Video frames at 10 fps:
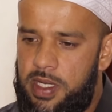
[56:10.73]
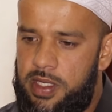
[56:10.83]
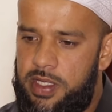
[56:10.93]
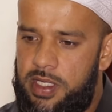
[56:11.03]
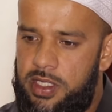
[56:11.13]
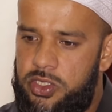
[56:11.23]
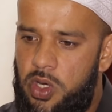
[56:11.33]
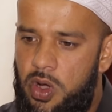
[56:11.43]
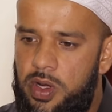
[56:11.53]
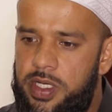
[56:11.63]
the
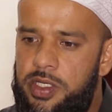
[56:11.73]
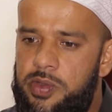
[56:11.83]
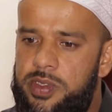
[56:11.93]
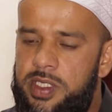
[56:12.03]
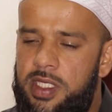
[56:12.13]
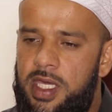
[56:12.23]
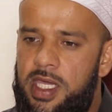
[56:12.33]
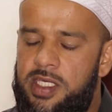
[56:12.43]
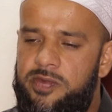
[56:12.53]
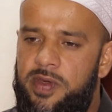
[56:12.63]
jargon used in there
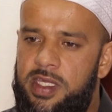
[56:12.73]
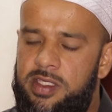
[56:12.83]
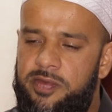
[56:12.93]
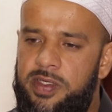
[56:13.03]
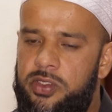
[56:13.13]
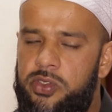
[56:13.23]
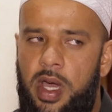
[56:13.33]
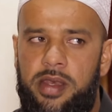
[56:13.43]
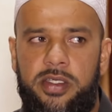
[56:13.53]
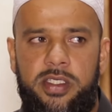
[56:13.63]
is very difficult to
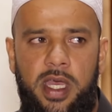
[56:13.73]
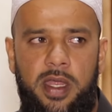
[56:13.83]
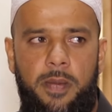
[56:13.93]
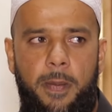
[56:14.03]
understand.